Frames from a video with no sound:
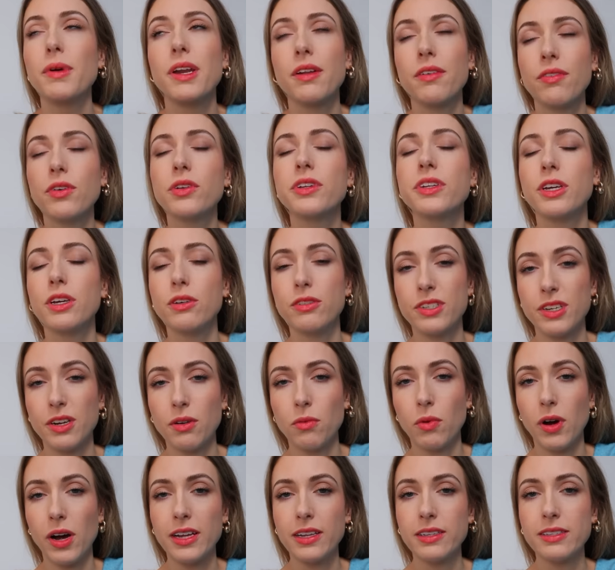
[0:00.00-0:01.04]
mean, I've only used it
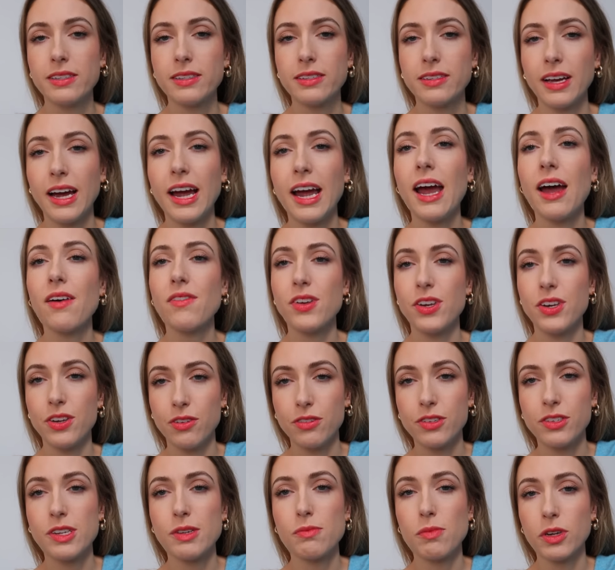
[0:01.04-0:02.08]
once. I haven't
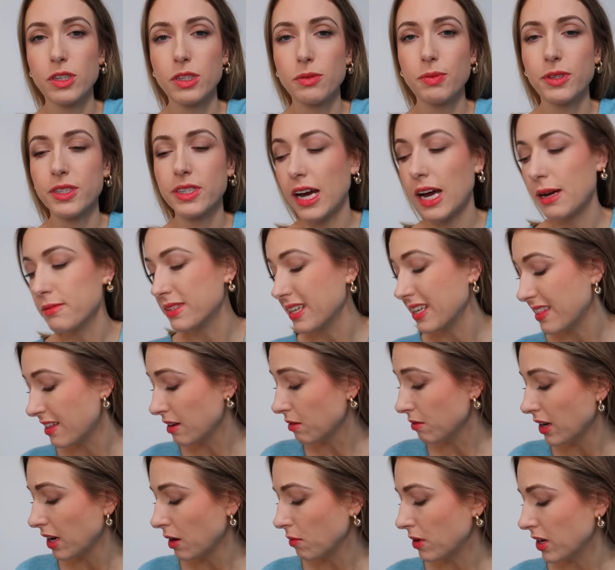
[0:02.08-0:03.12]
used it multiple times. I
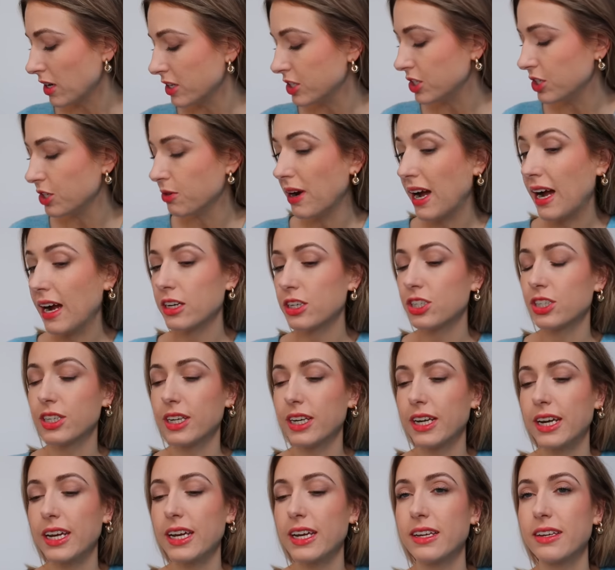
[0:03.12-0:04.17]
think what I want to do
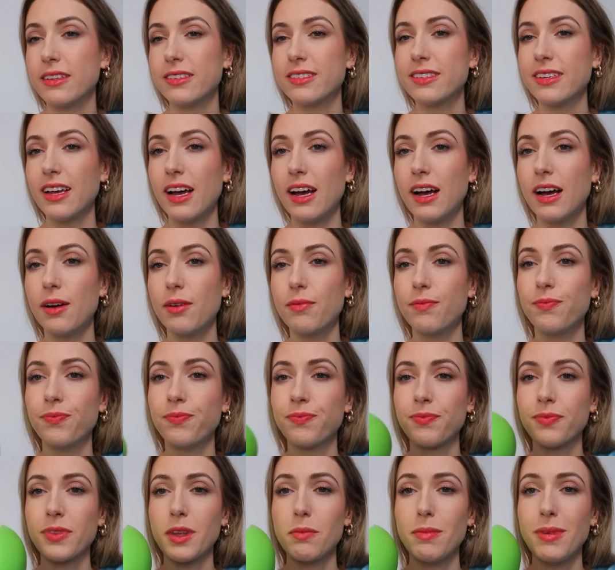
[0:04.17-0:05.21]
actually is, my
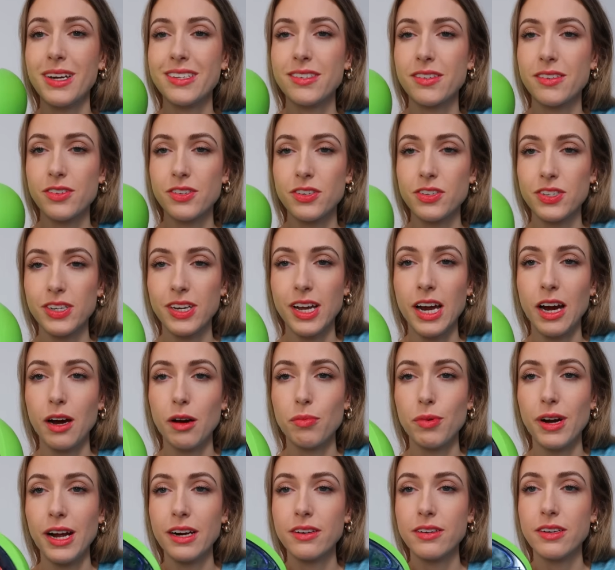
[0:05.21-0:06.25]
sister's a
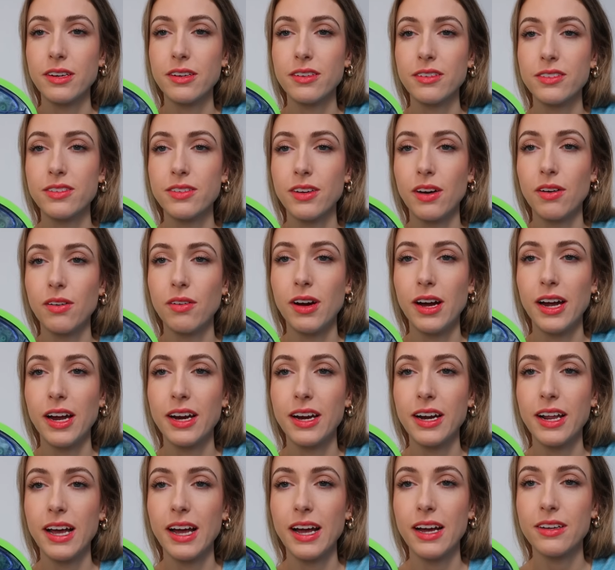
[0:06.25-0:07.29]
chiropractor, so I'm
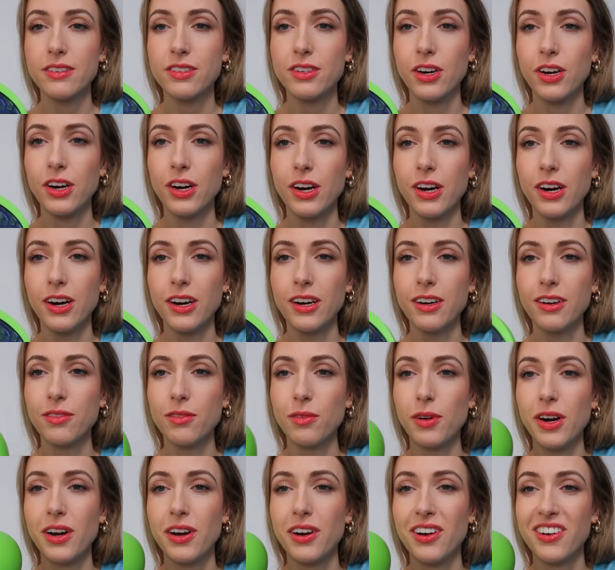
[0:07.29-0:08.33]
gonna ask her
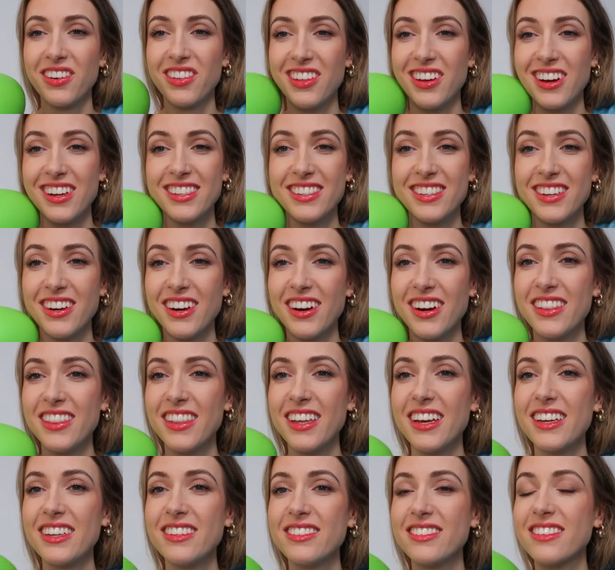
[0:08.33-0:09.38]
what her thoughts are on
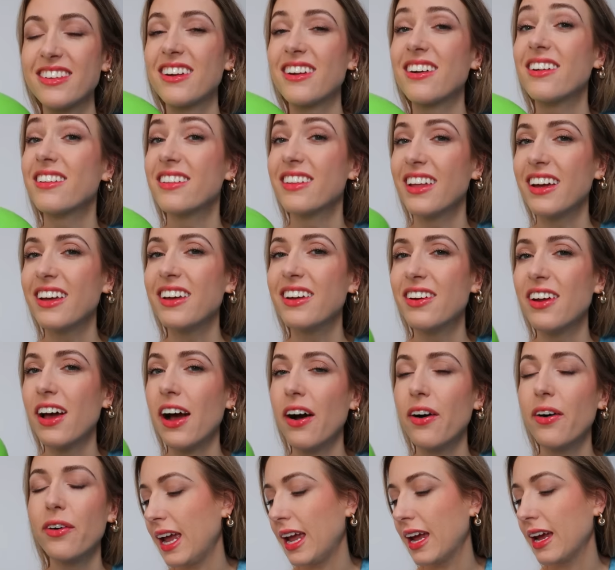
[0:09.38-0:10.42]
this, and I'll let you
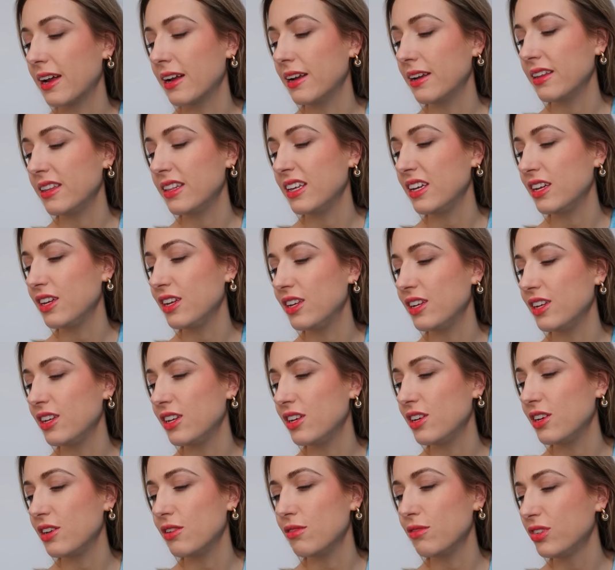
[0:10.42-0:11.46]
know. And the
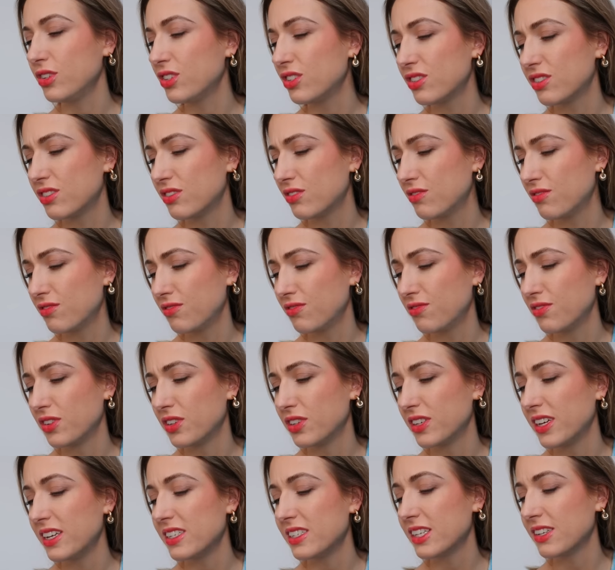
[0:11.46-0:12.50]

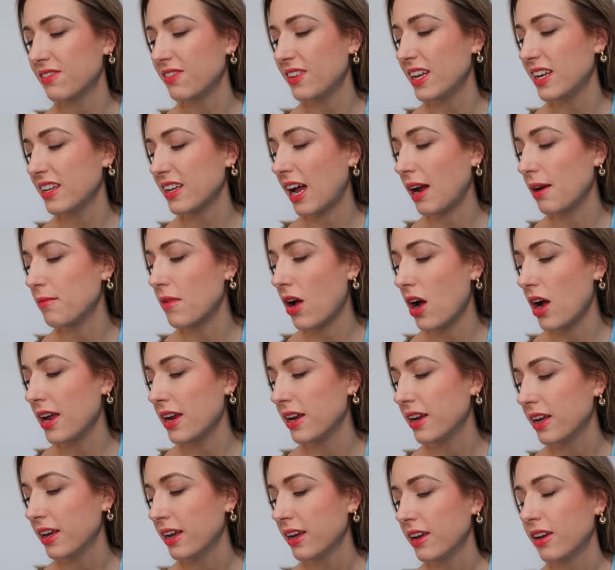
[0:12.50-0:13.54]
usefulness of it, I'm
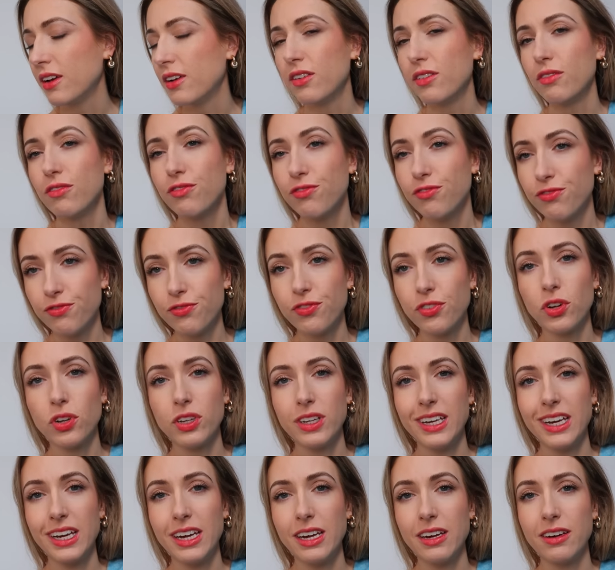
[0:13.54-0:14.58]
not
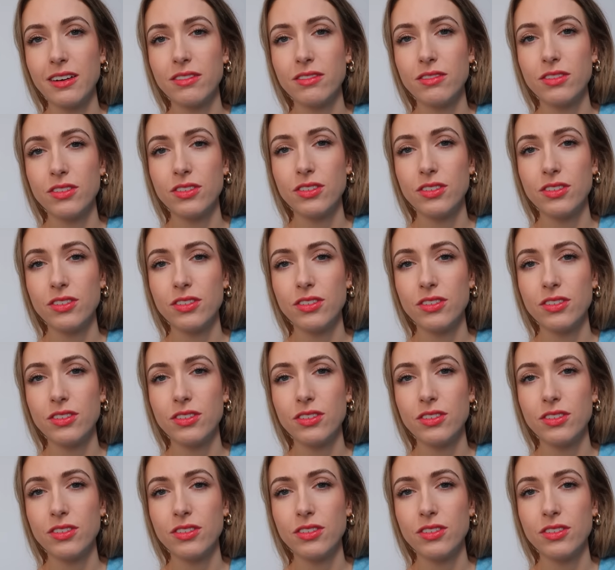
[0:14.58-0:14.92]
fully,